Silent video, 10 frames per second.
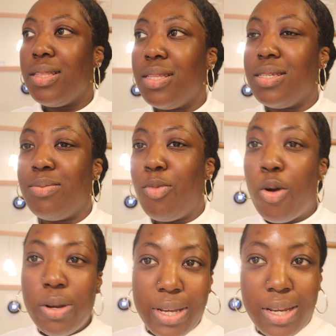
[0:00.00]
This
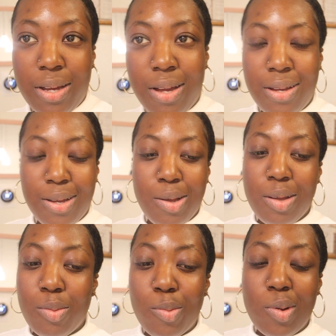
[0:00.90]
morning
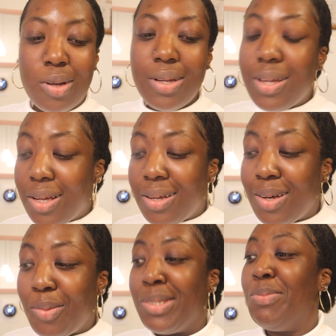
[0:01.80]

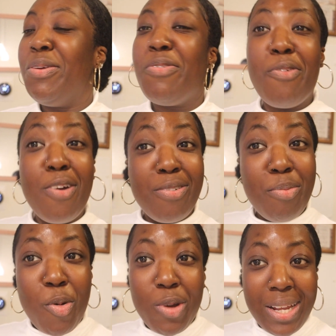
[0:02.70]
was a bit of a rough
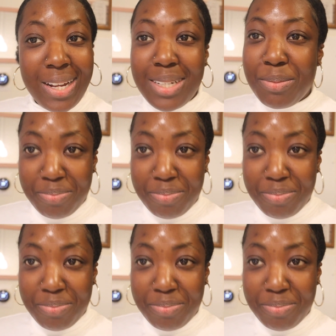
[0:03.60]
morning.